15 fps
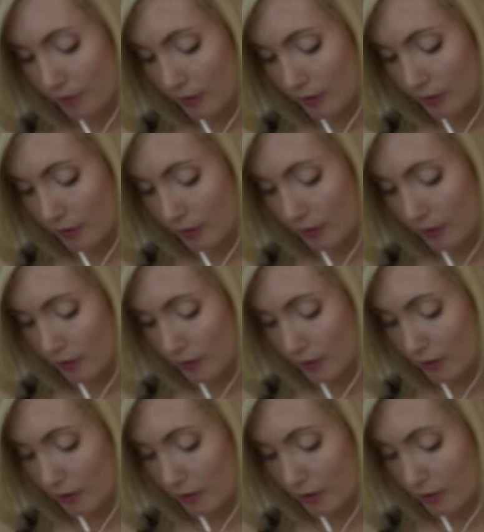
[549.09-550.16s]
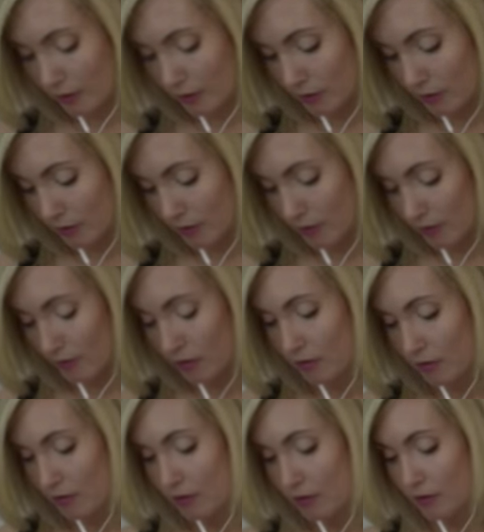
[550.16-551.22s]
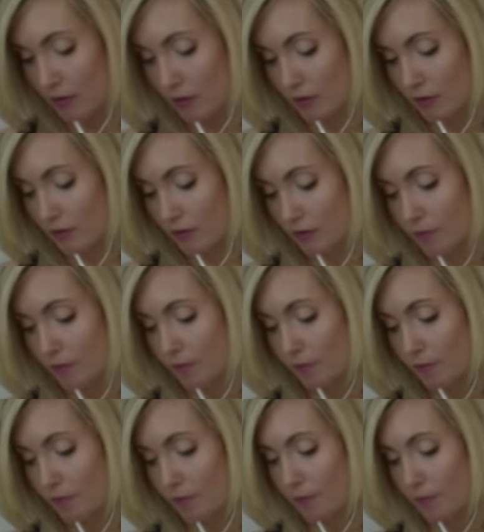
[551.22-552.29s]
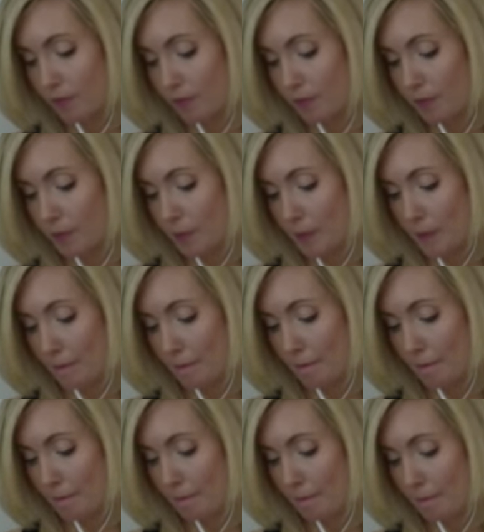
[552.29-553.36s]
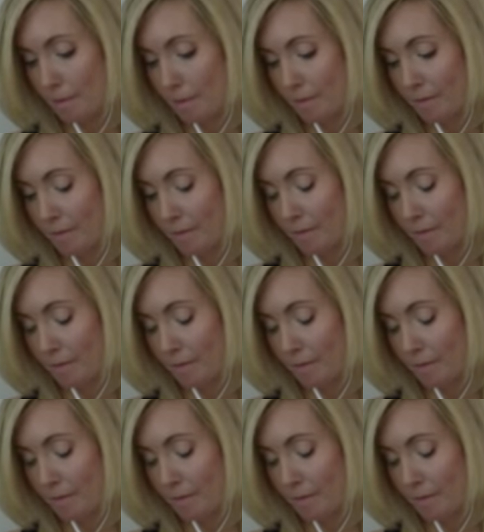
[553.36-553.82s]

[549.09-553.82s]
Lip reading: (silent)